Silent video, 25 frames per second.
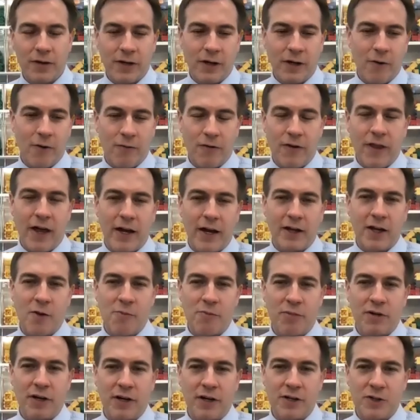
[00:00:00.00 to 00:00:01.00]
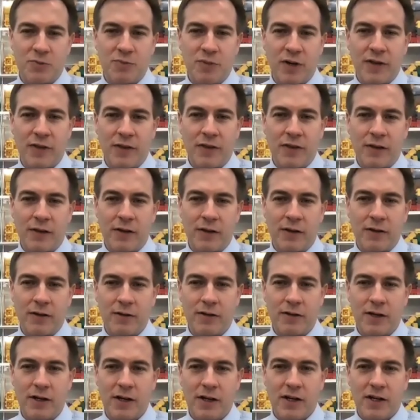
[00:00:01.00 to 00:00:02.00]
that company to spend the
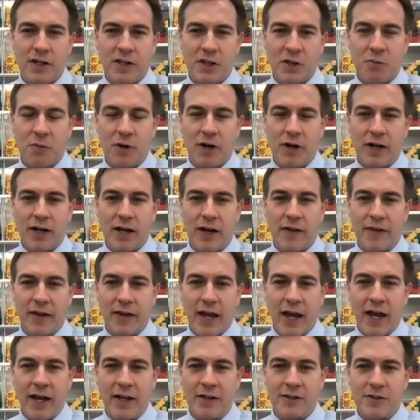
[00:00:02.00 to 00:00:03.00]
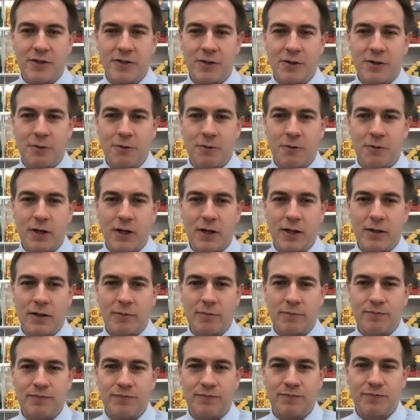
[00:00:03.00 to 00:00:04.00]
money on the ads
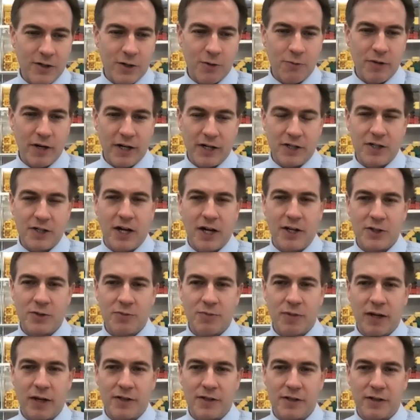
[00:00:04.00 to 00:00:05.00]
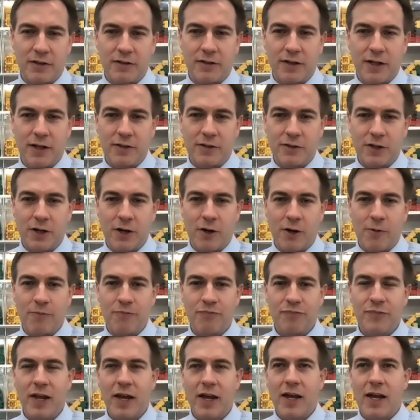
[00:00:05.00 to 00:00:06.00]
to reach us, basically. So.
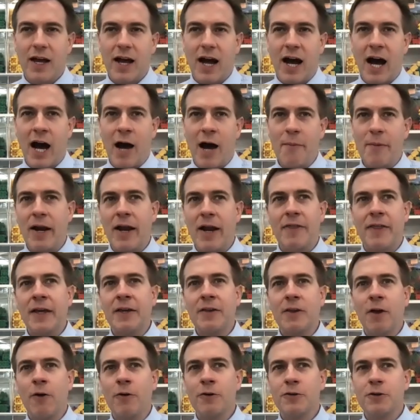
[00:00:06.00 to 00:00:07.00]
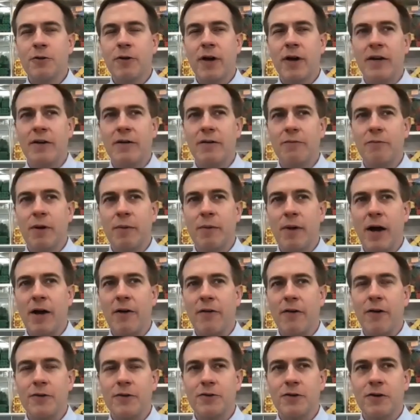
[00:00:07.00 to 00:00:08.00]
And I think we might
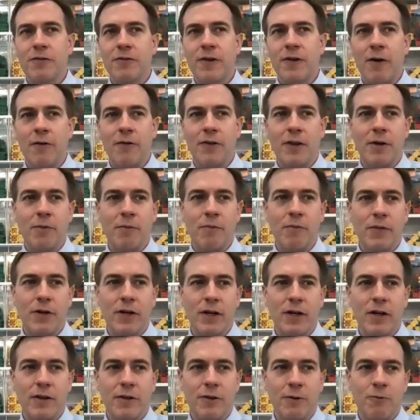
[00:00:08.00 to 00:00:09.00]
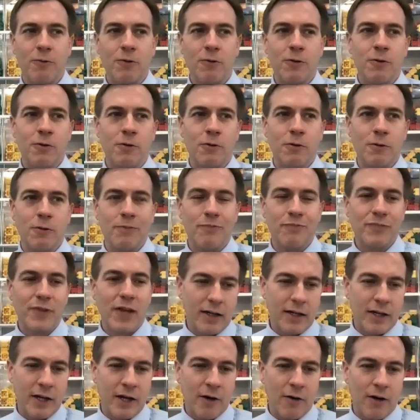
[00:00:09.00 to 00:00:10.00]
have also found them through,
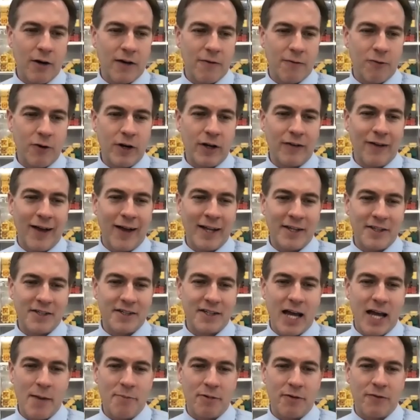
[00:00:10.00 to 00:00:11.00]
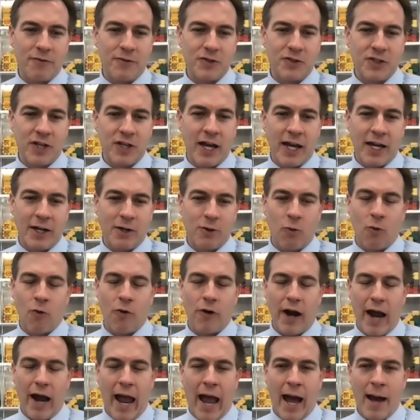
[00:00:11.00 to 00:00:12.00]
a freelance type of site
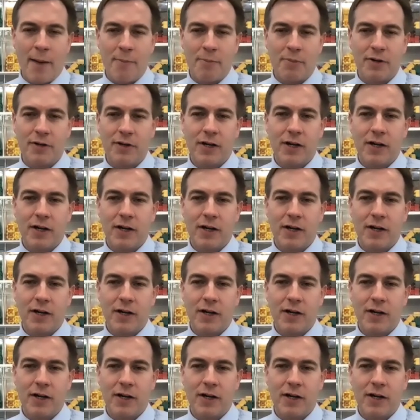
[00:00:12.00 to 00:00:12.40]
or app,